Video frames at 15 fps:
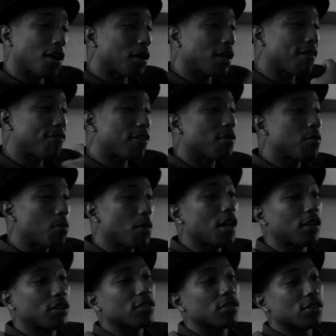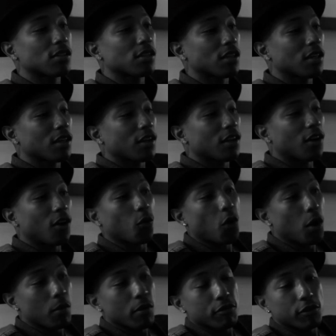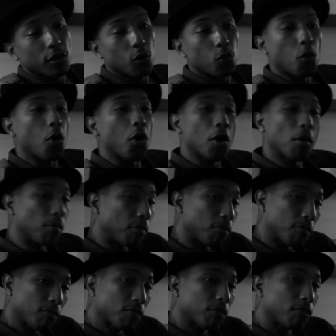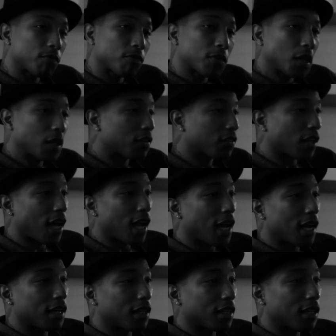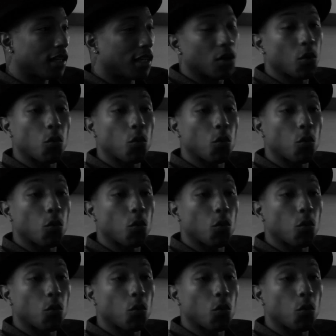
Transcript: if it makes a woman feel warm inside in